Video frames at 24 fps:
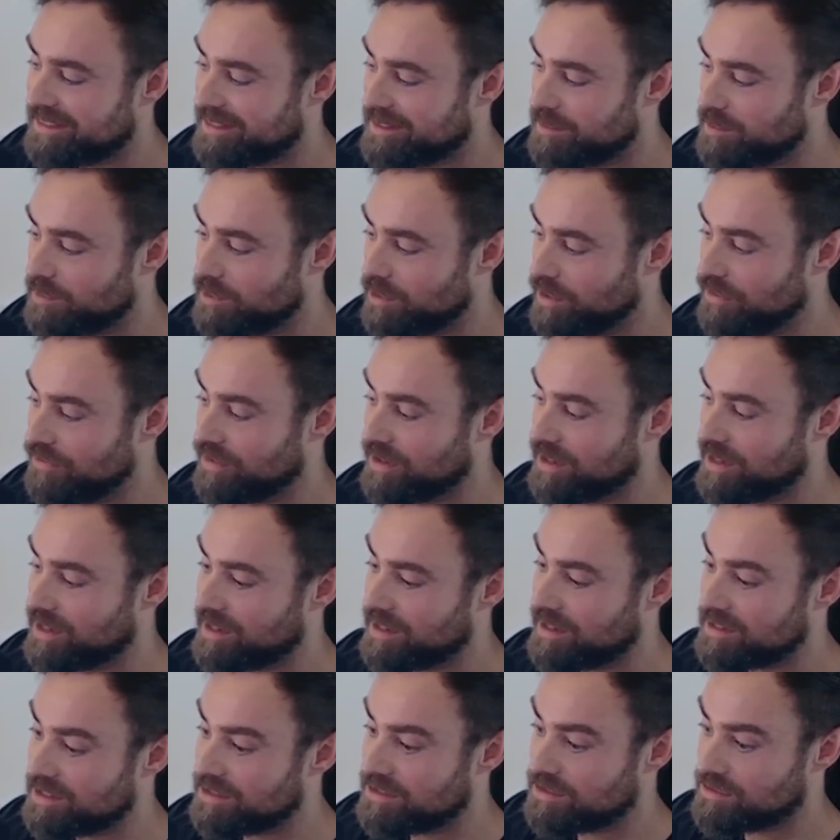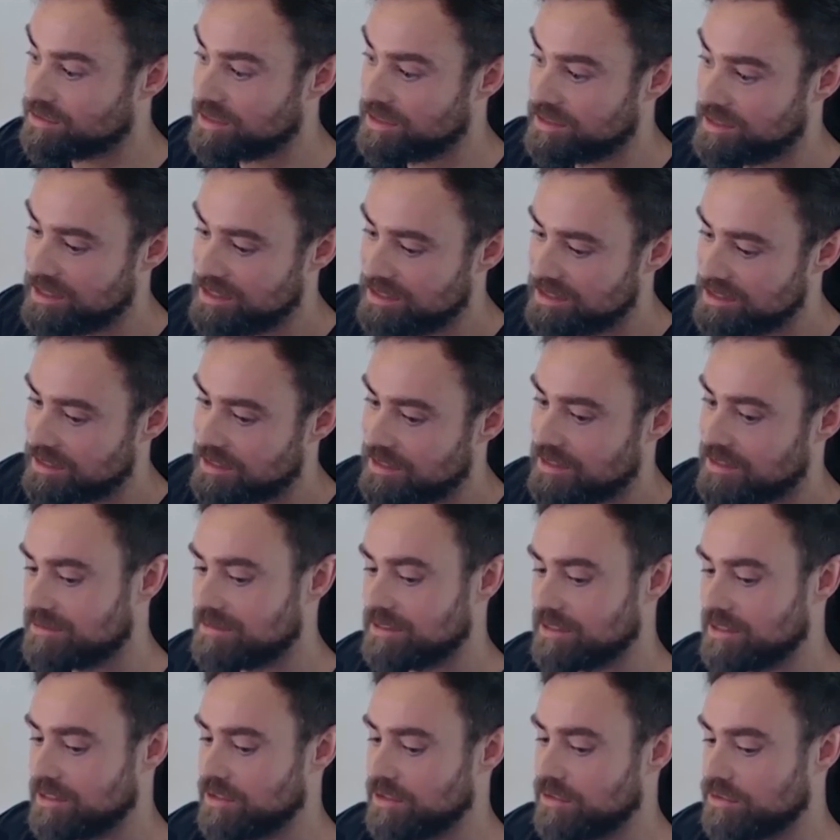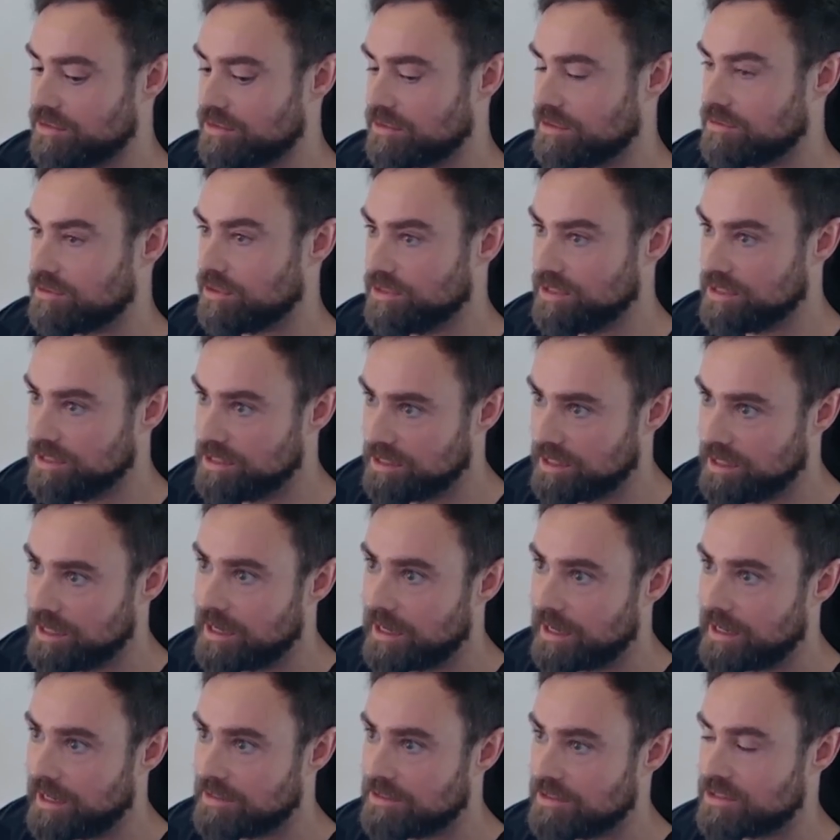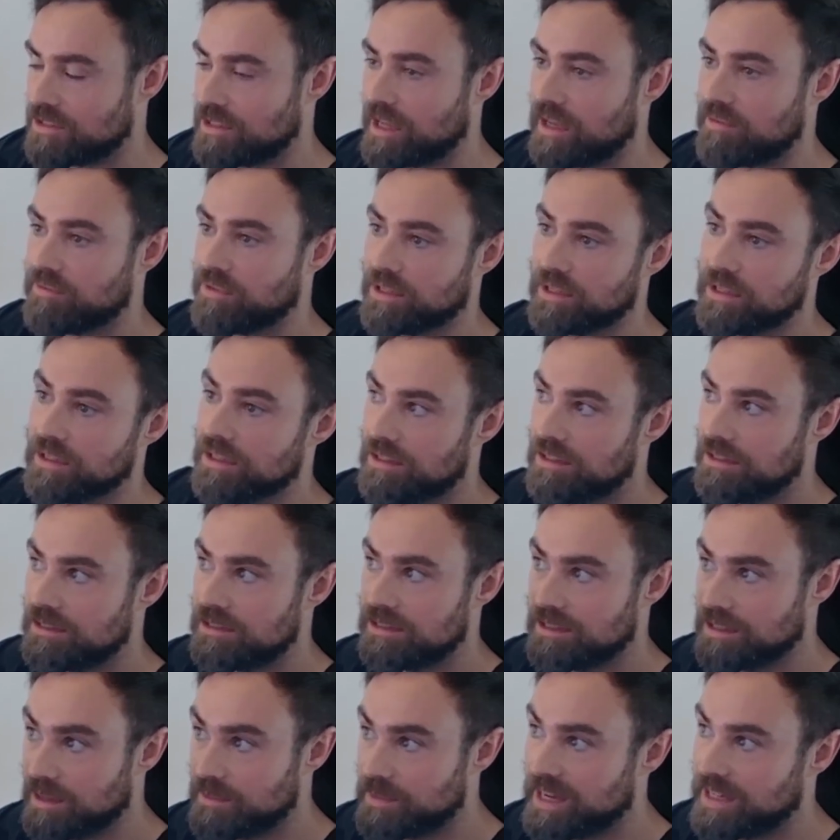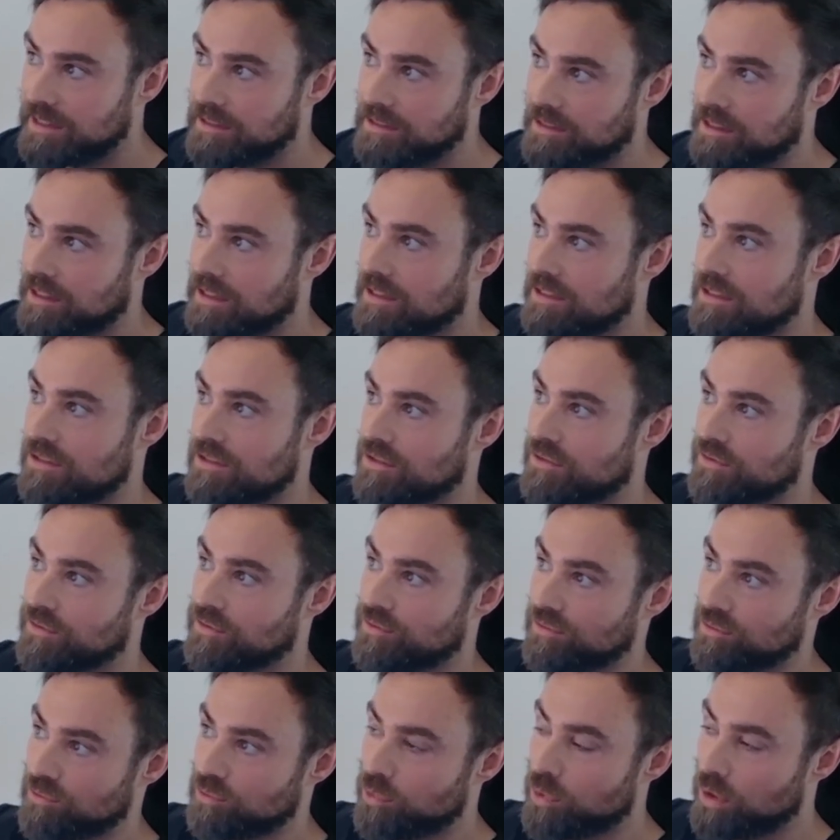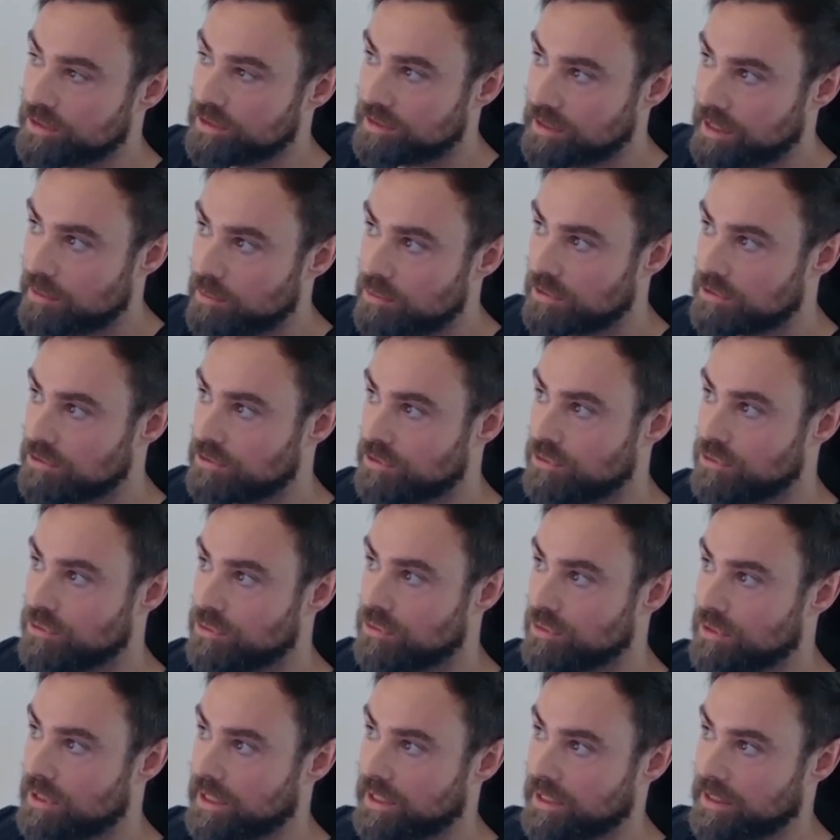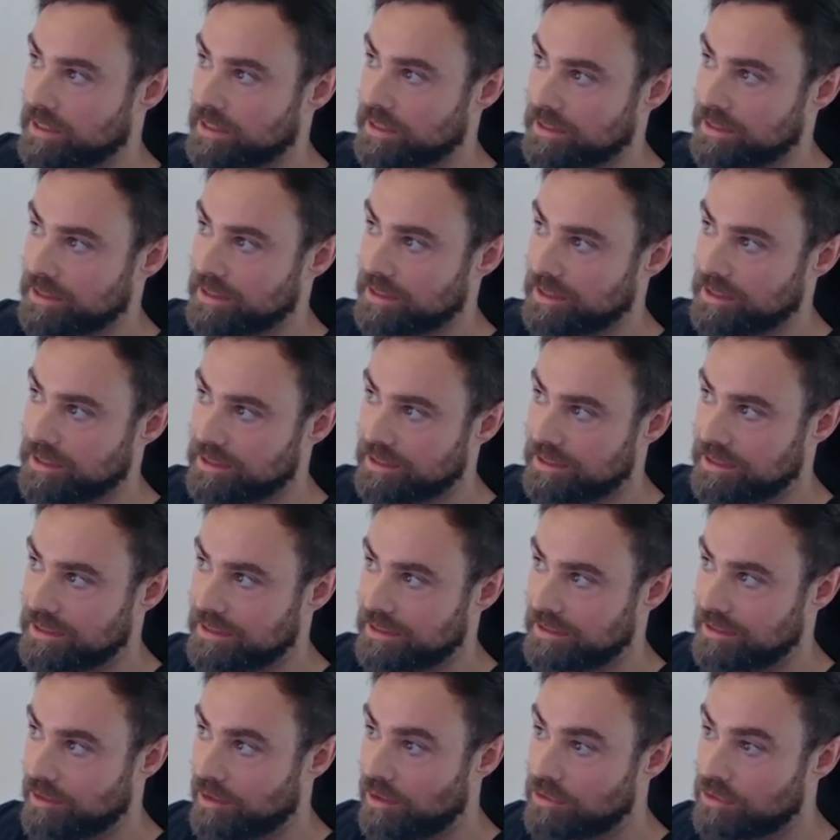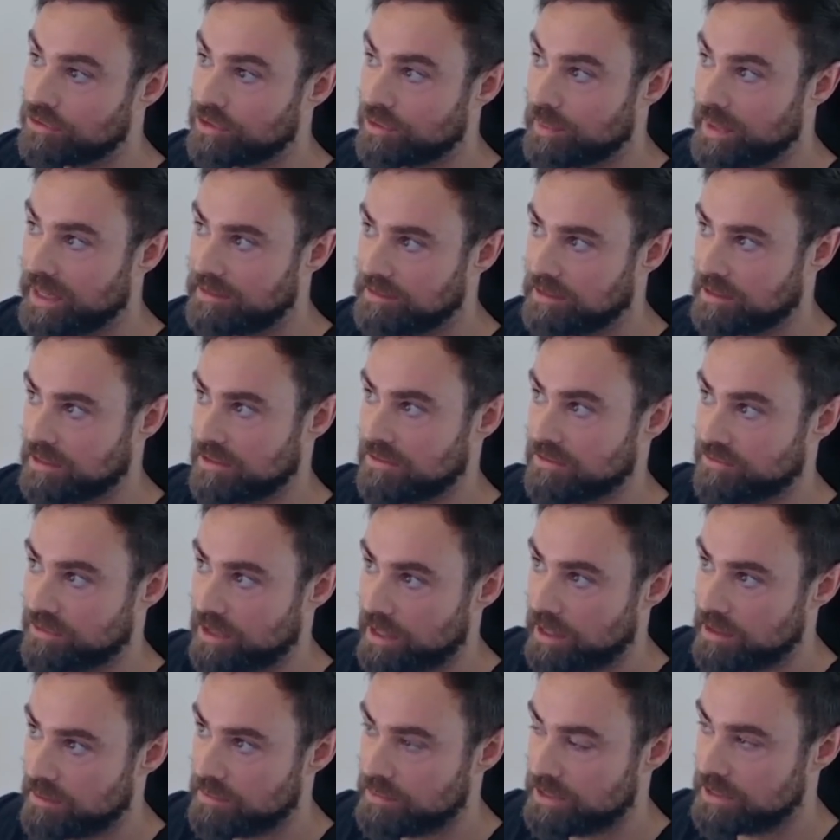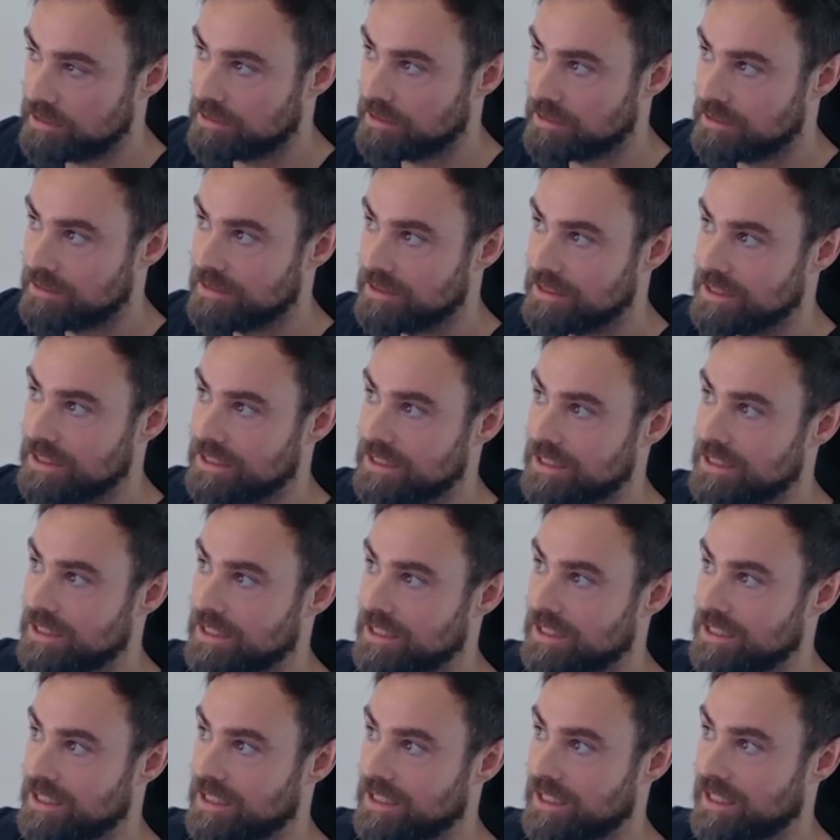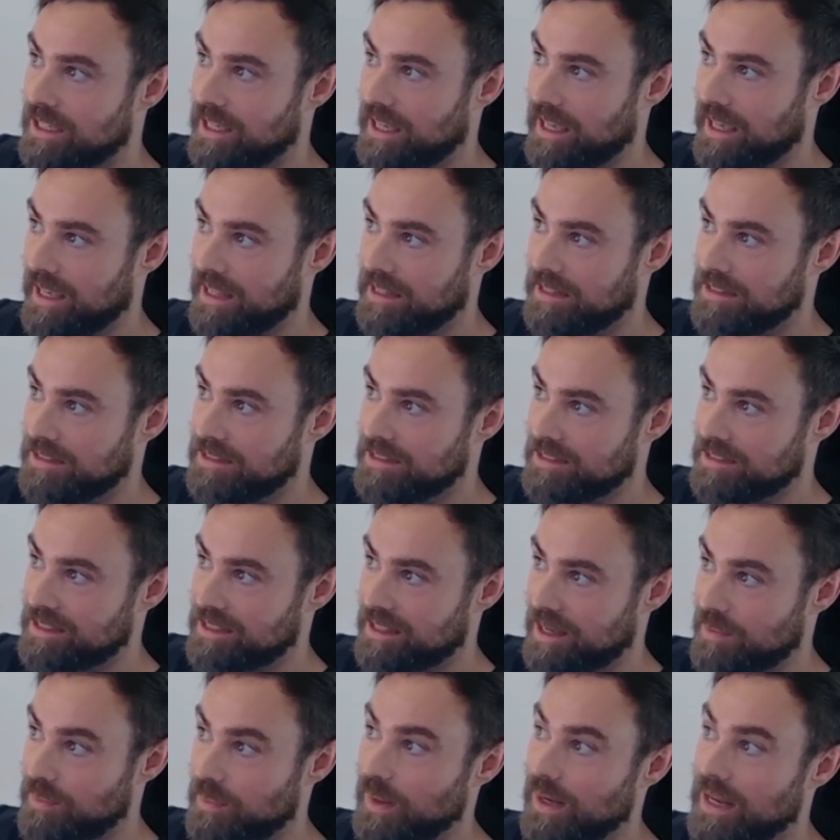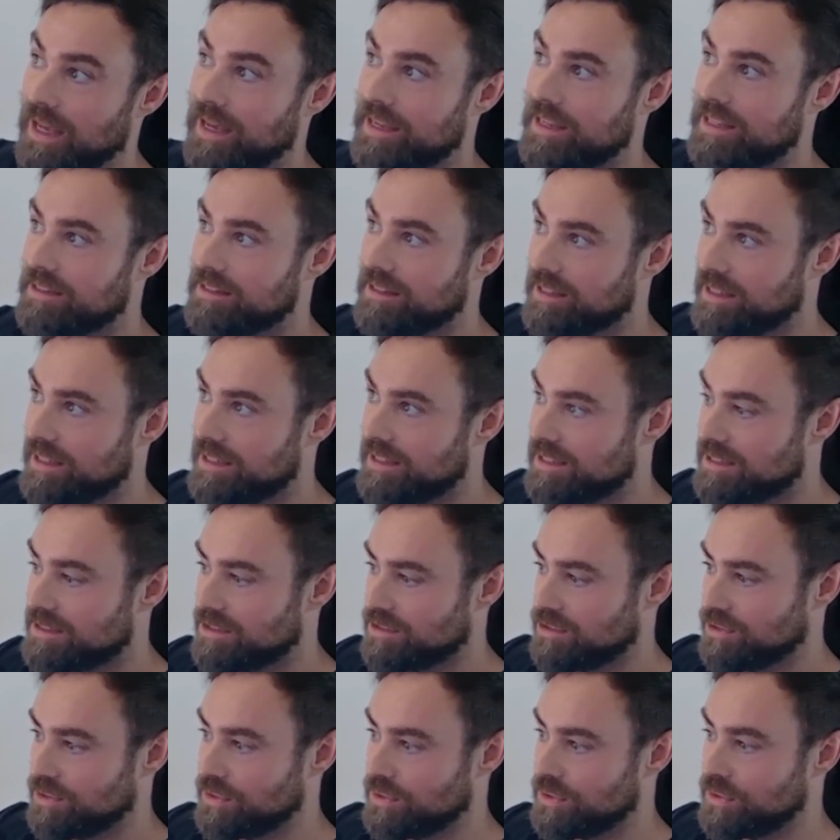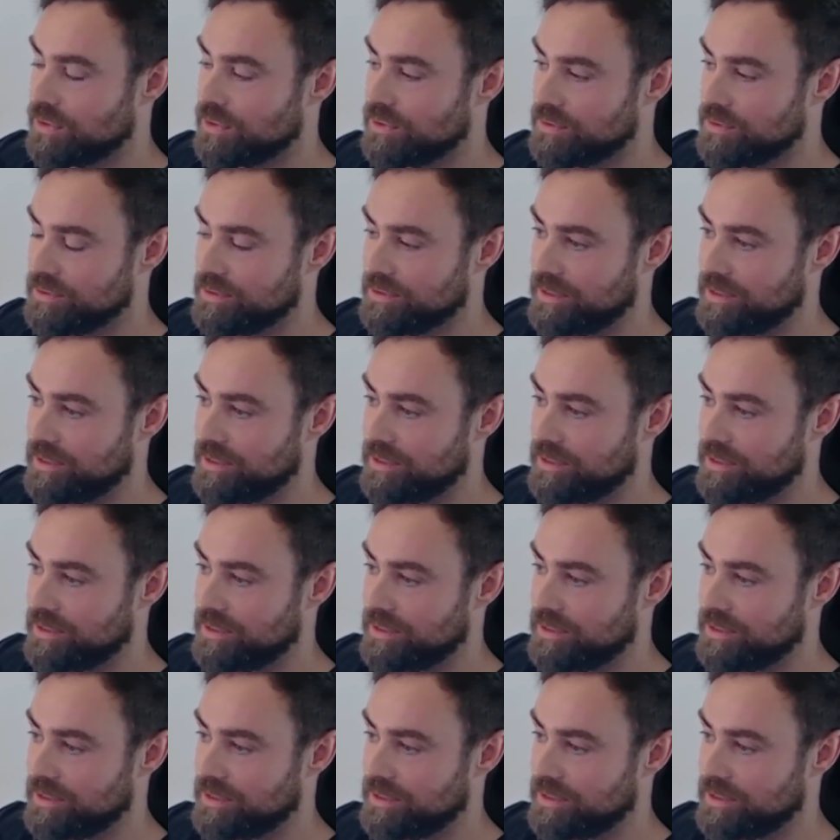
more of a strategic guy, just having some ideas of what I want to do, like in an automated environment, and applying these to